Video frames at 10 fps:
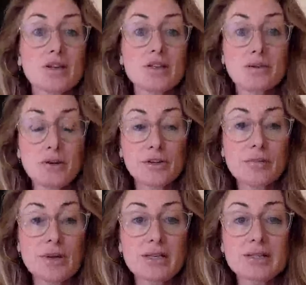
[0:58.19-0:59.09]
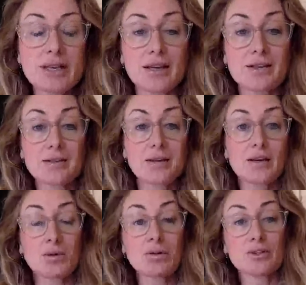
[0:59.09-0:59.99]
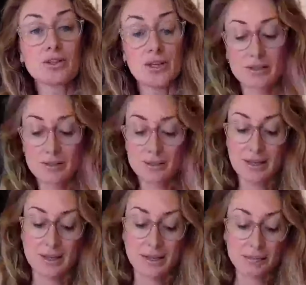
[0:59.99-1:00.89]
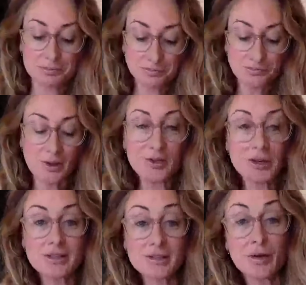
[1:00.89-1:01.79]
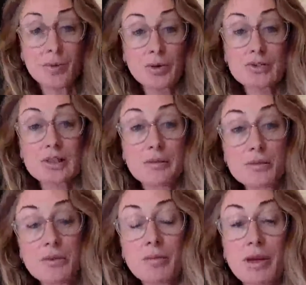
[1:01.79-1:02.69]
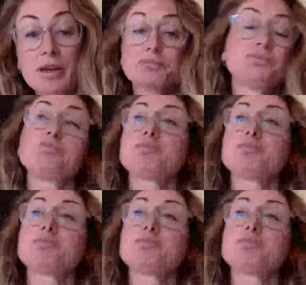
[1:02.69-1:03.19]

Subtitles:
So if I don't make sense, I apologise. As you guys know, Pearl sleeps with me,